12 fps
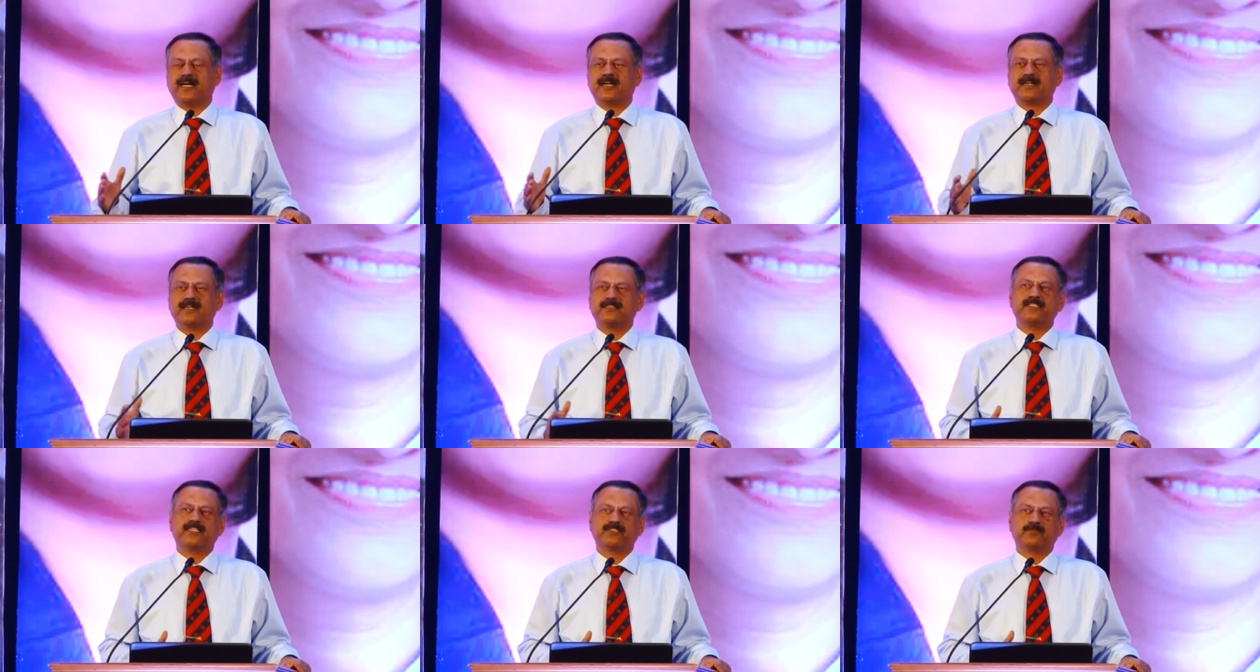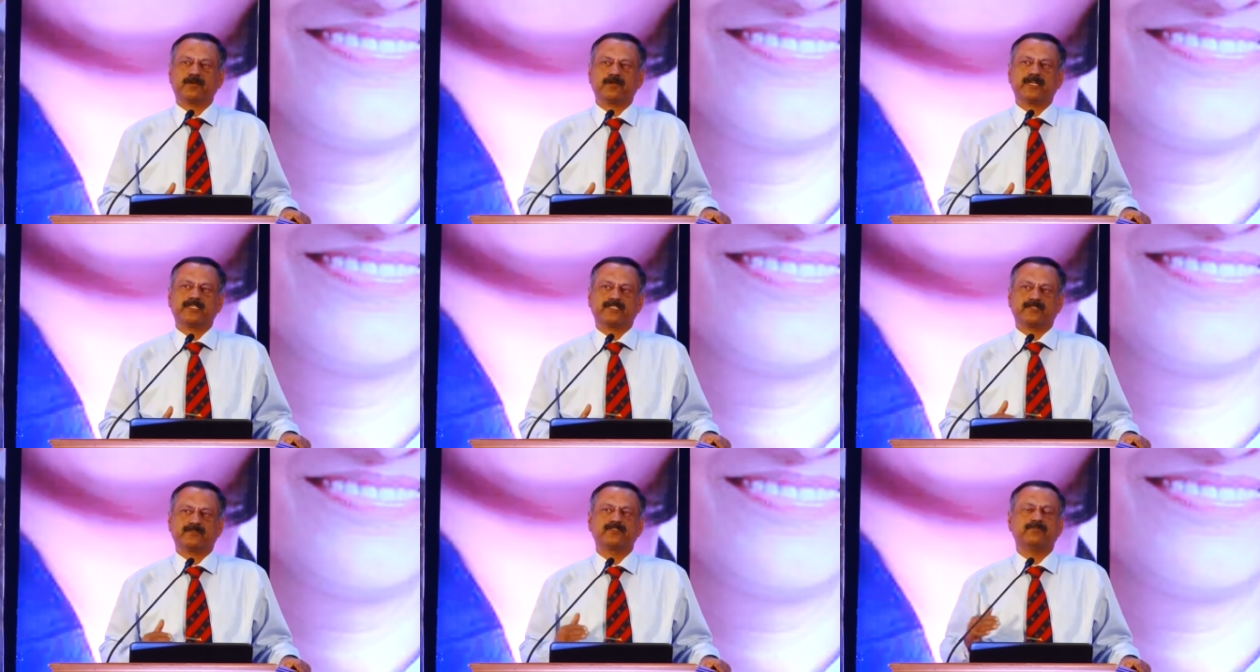Our country has
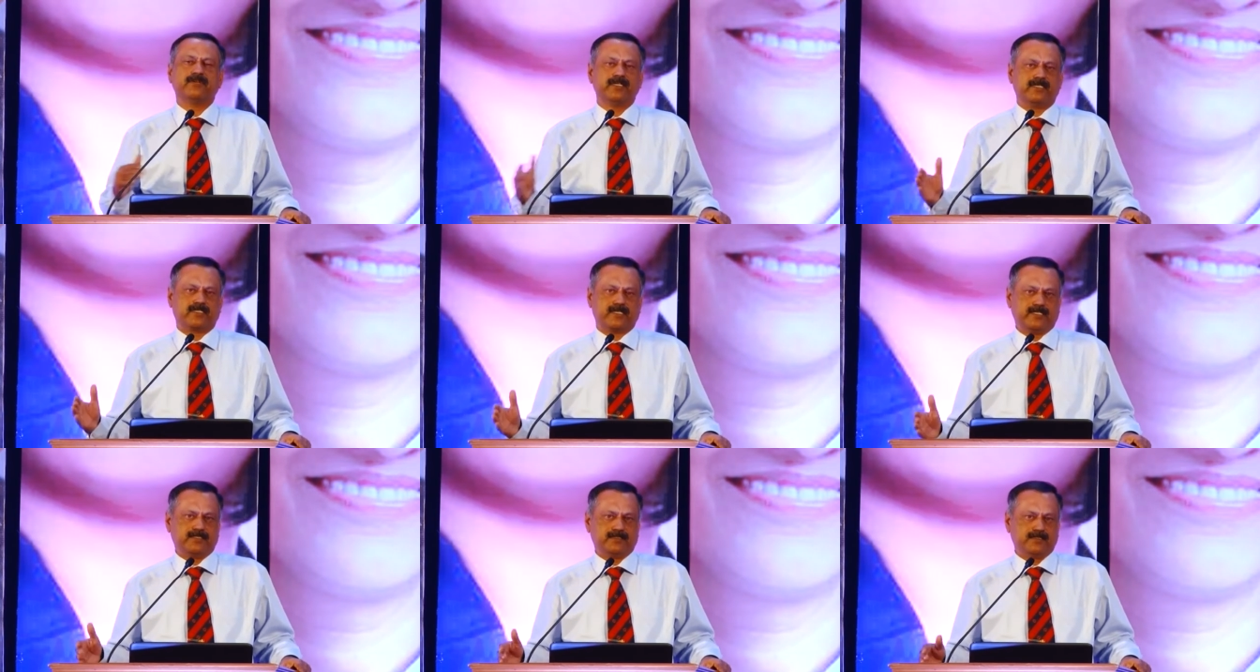progressed tremendously.